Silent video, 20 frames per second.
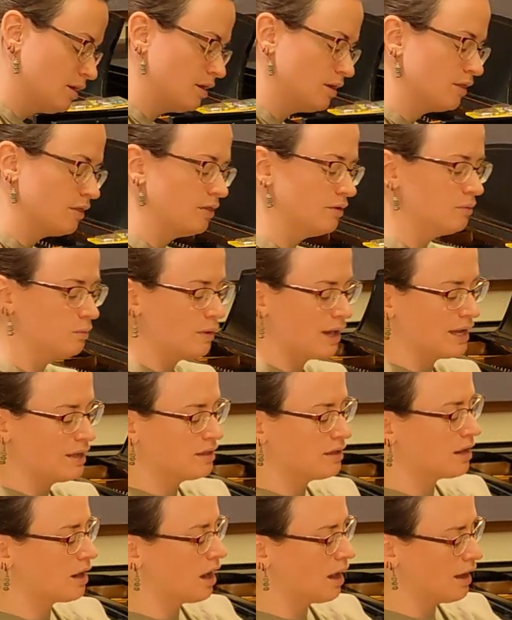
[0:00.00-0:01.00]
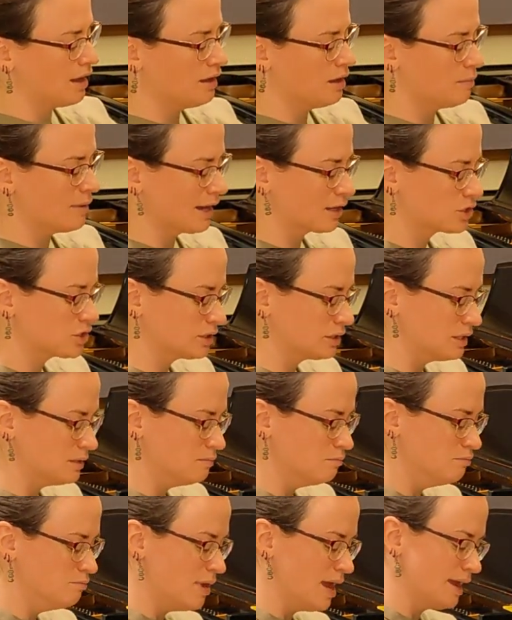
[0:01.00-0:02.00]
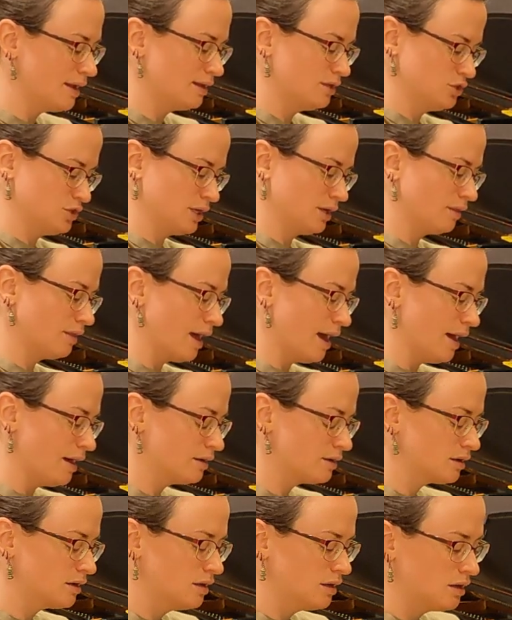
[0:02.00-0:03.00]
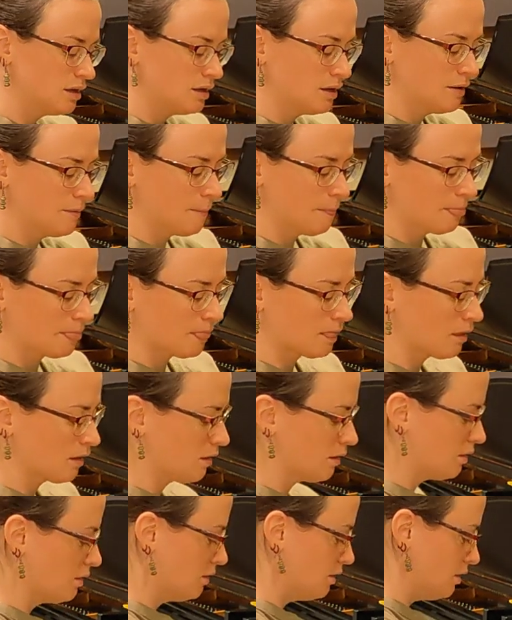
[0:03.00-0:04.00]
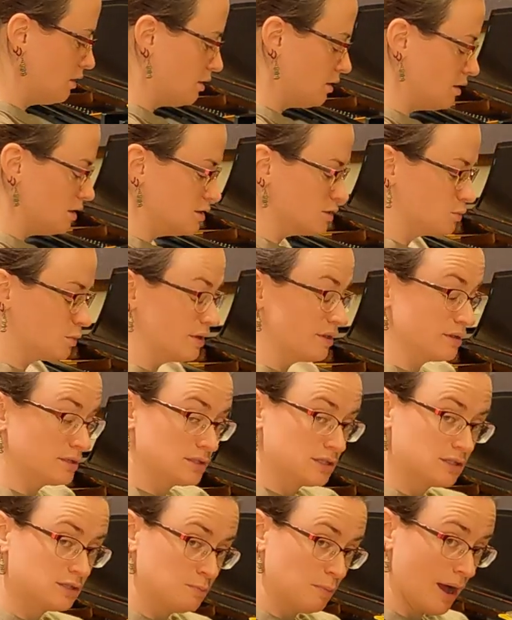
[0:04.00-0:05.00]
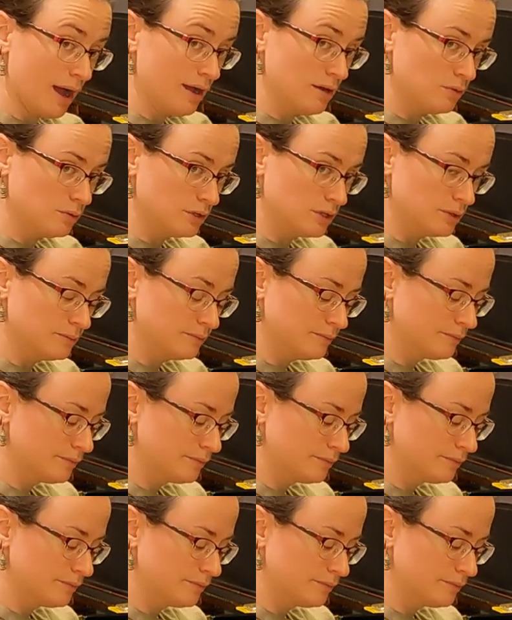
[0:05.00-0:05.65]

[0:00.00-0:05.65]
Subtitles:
the way that I am actually managing that is with a spiral,